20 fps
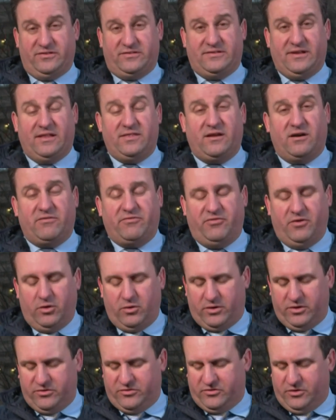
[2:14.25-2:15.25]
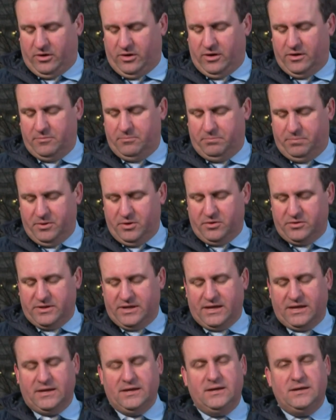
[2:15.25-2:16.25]
Instead, they're focused on
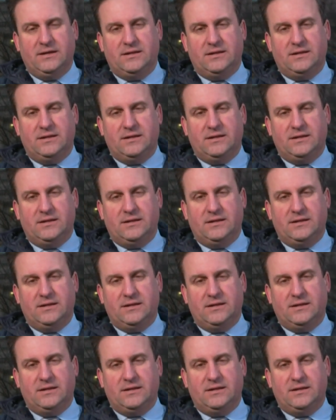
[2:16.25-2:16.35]
building.